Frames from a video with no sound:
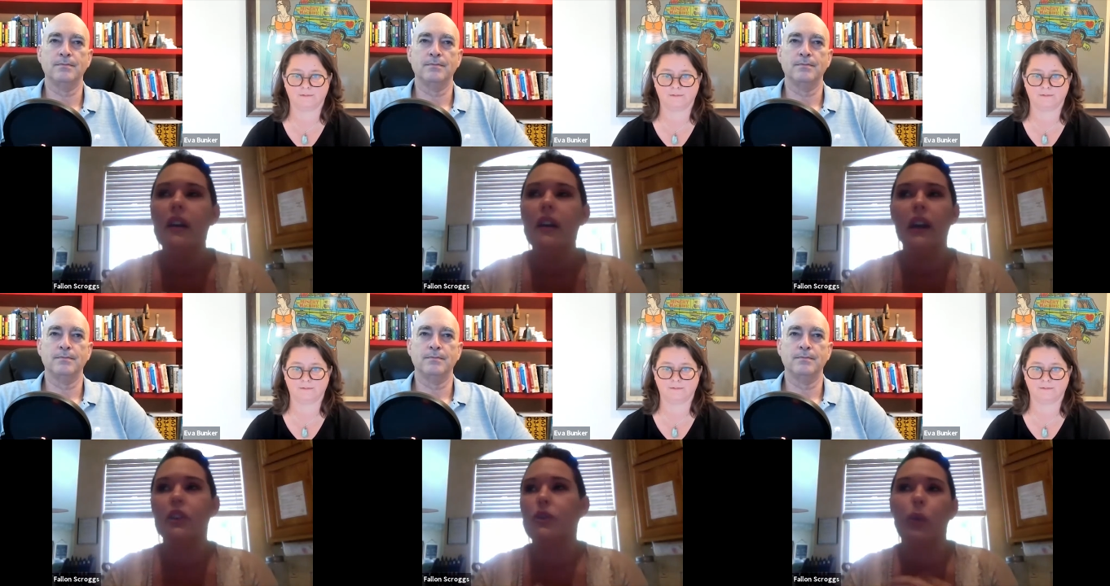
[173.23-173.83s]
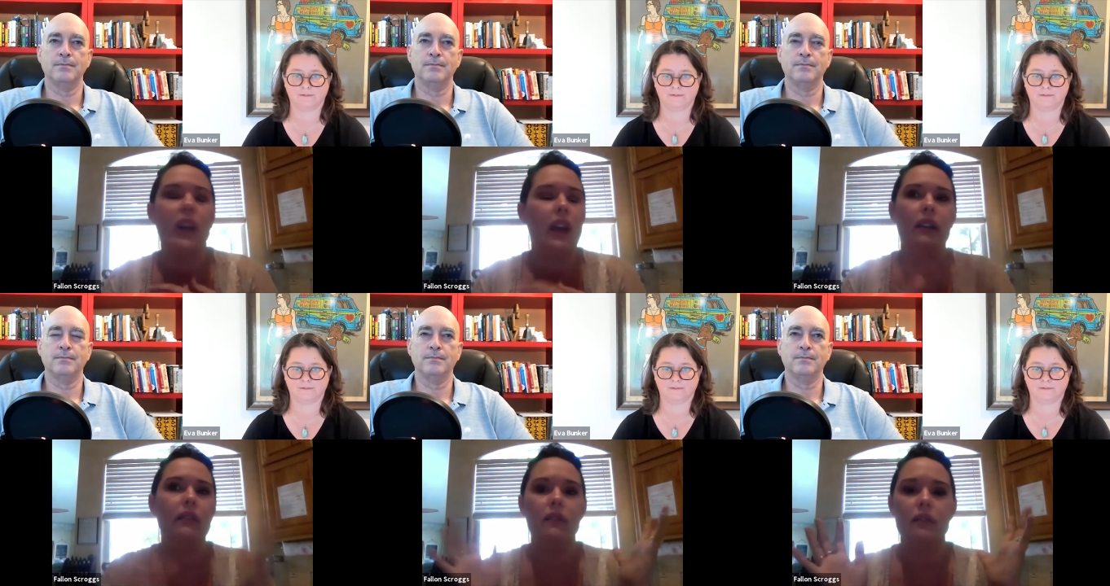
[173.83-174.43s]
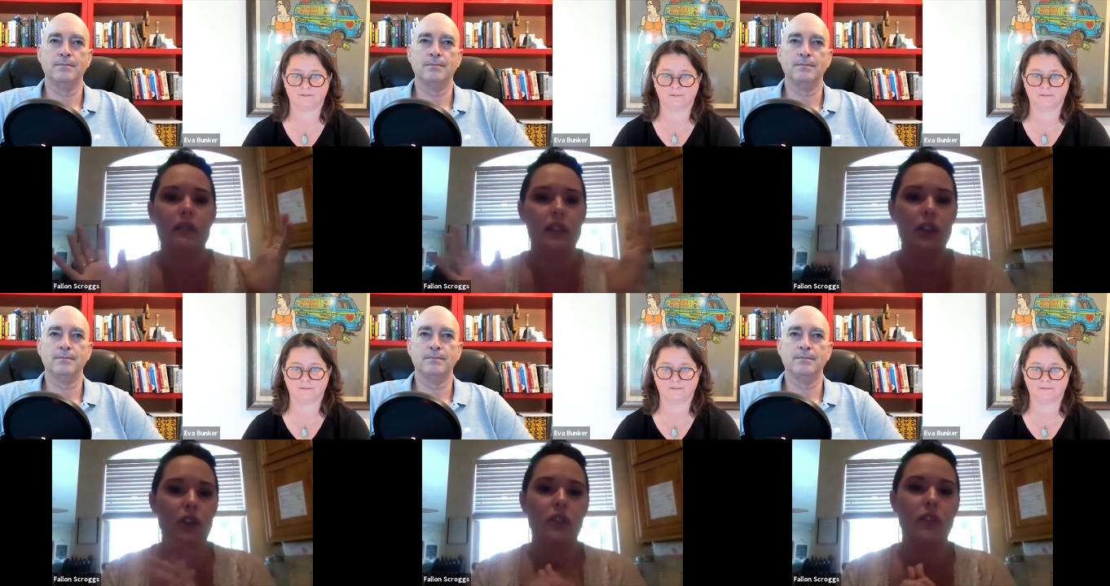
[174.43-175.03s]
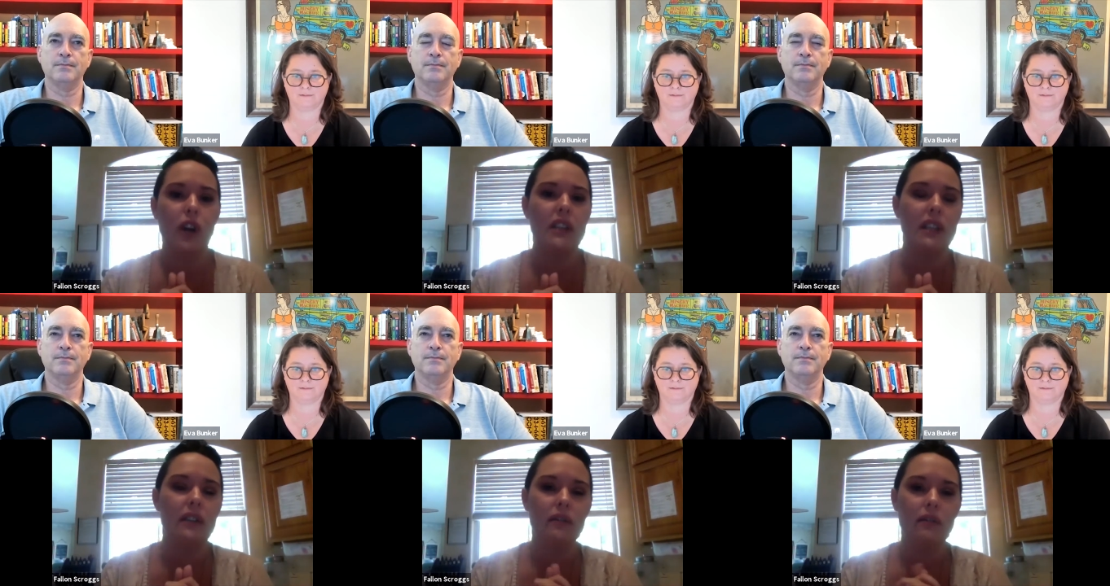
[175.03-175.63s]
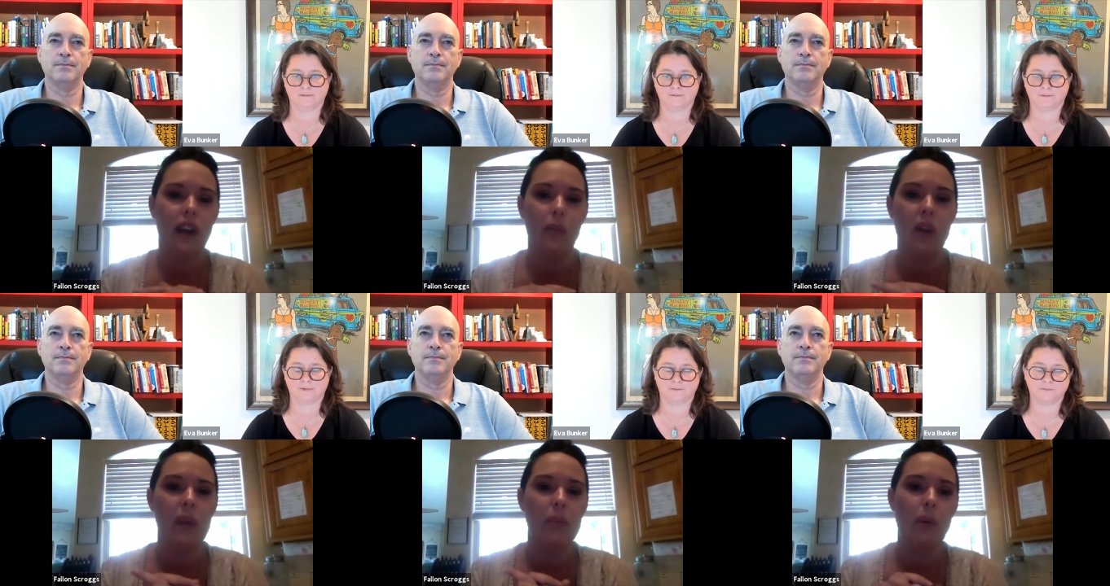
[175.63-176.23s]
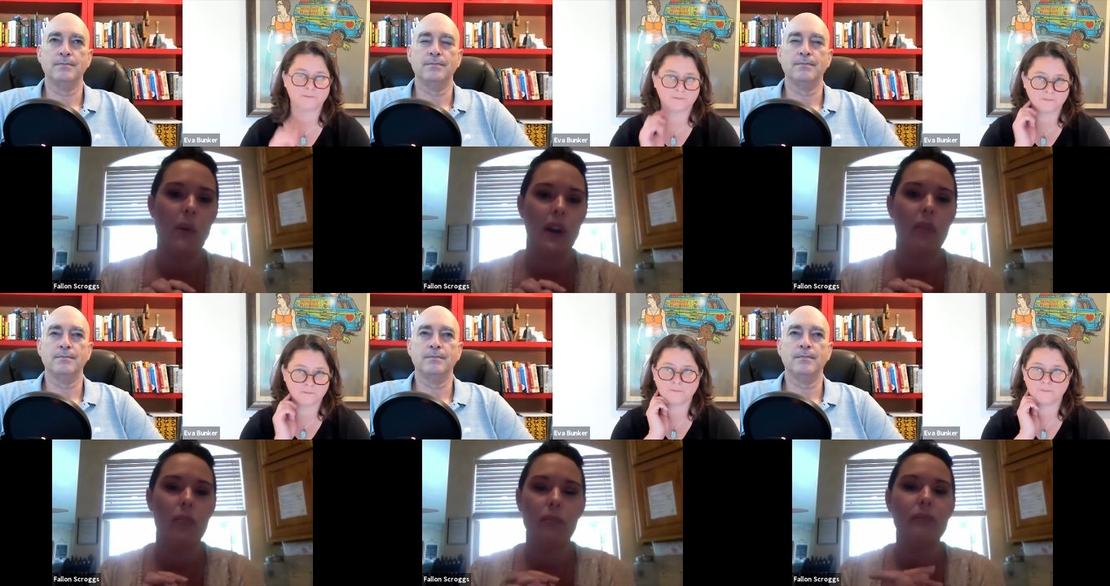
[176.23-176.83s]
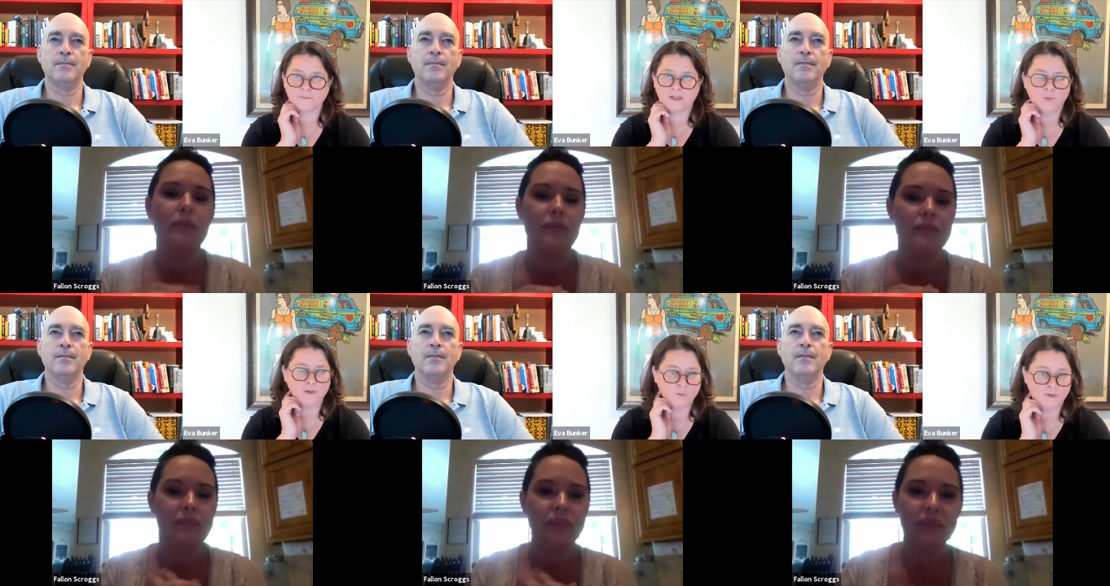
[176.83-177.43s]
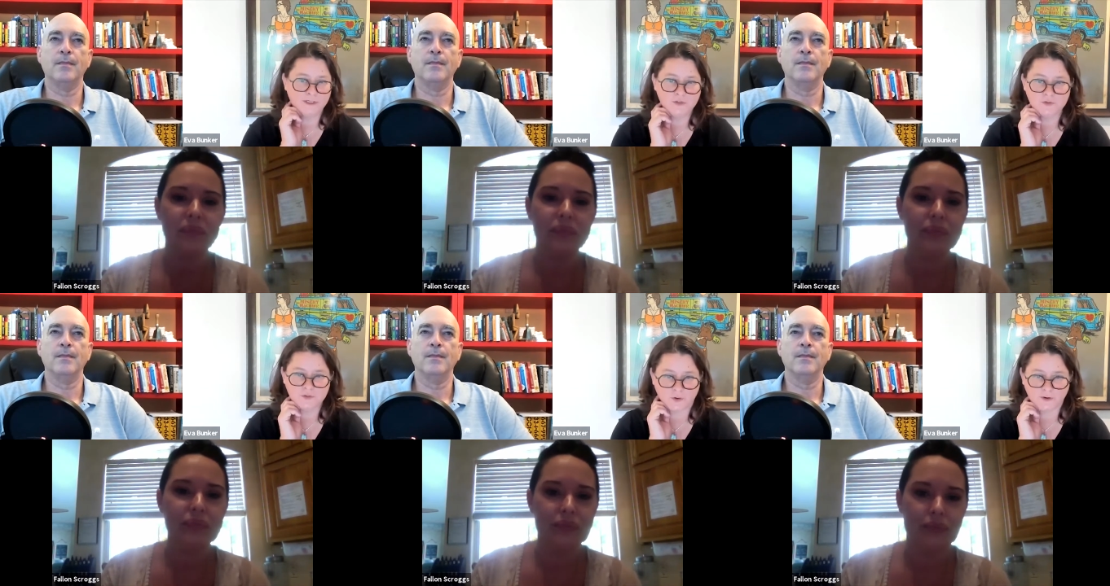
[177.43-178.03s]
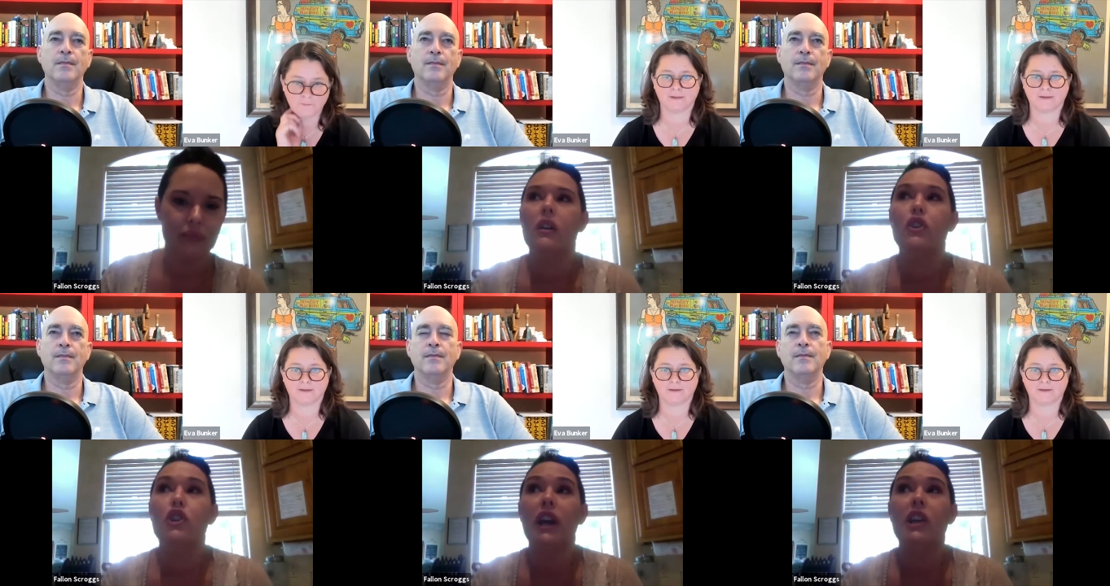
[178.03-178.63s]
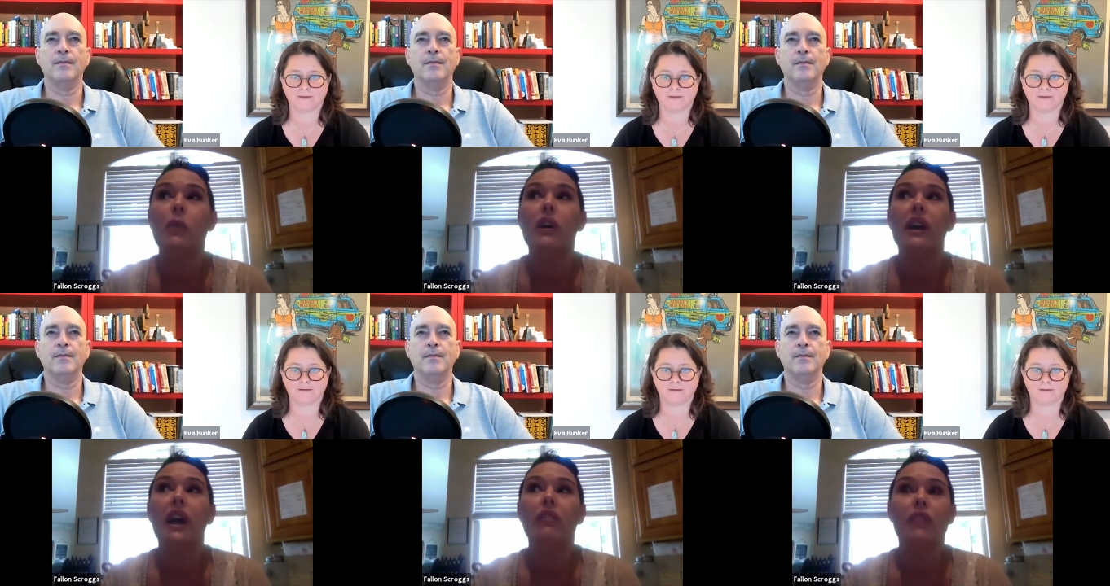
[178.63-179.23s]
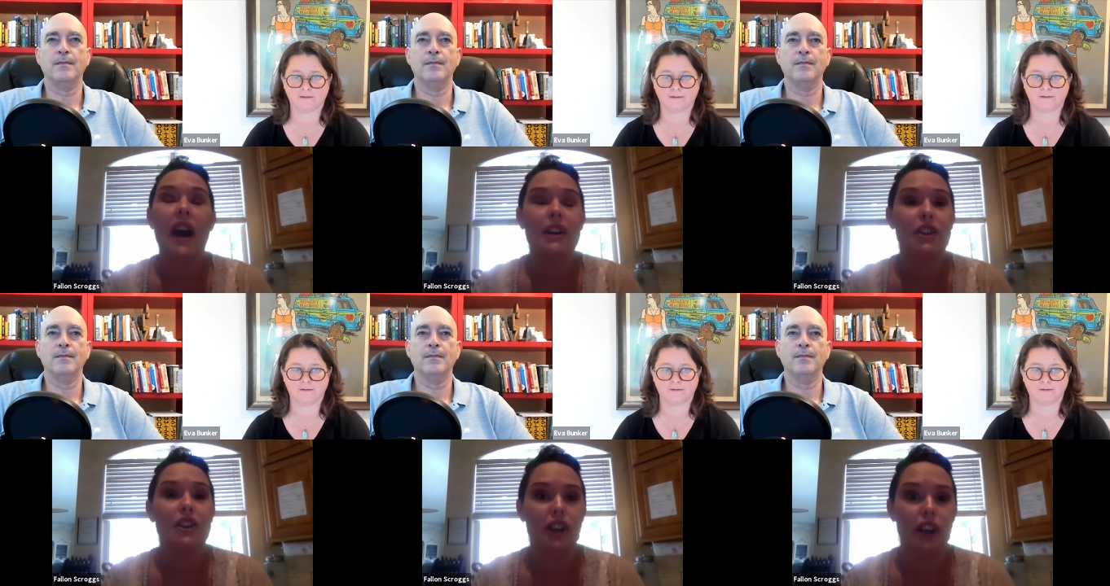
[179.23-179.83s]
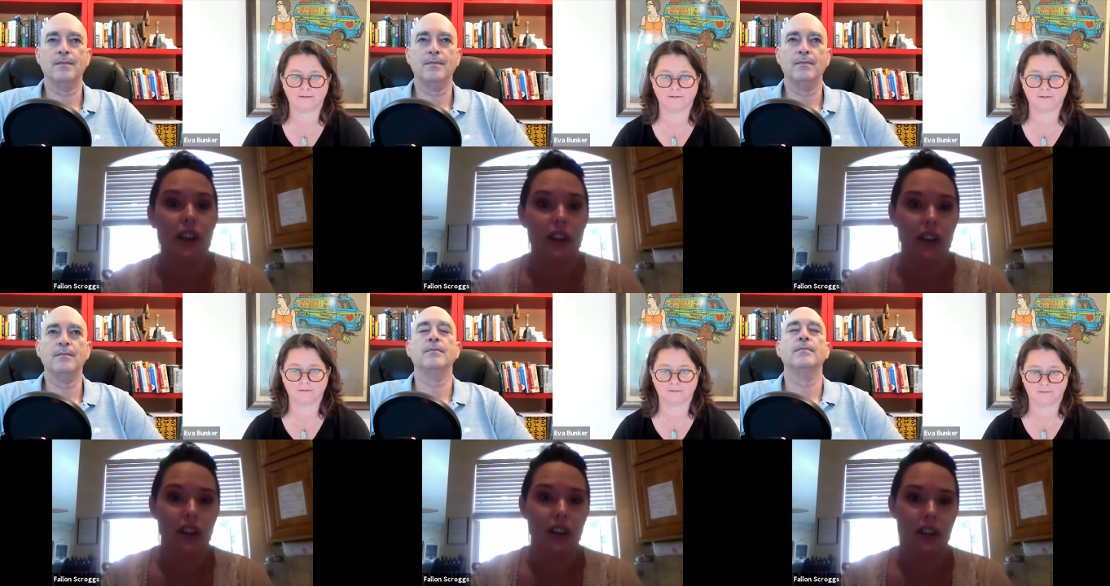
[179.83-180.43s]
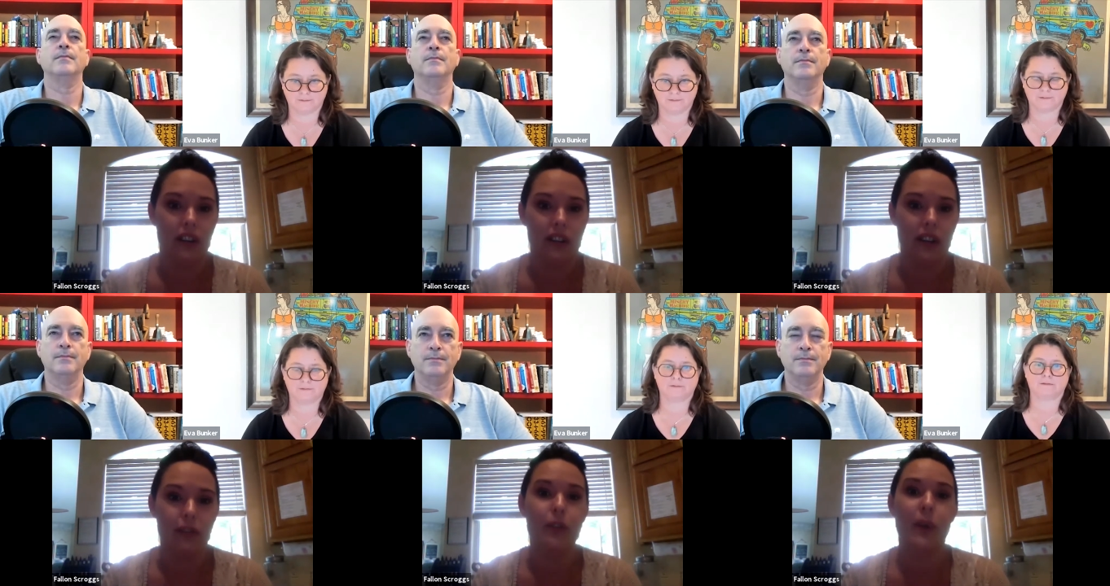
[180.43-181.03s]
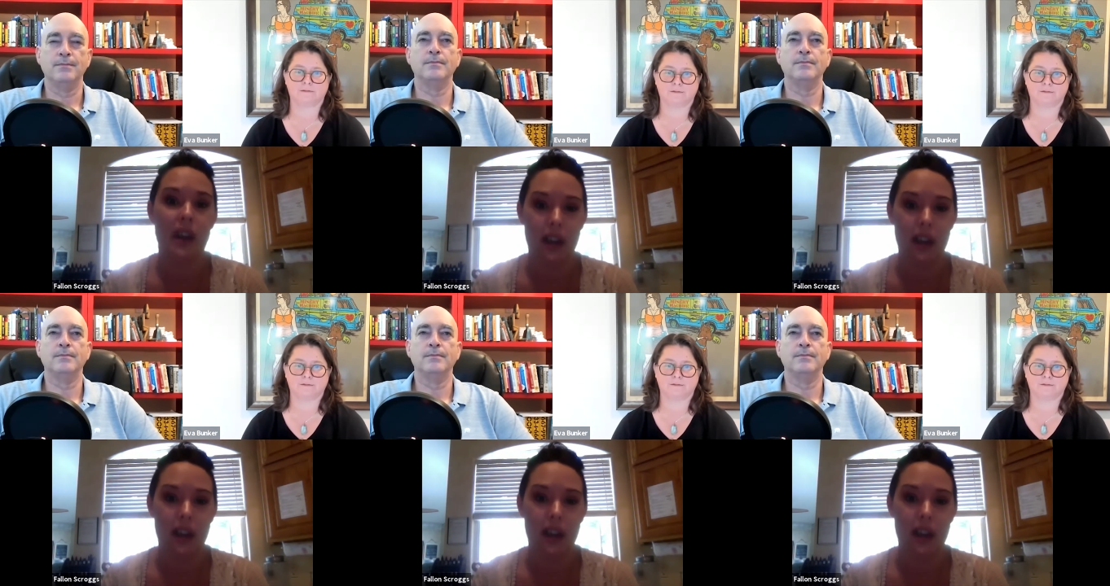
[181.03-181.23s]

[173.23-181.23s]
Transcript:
Speaker 1: It's, we can't, It's just crazy how many people want them.
Speaker 2: When, when did you start?
Speaker 1: January of last year, of twenty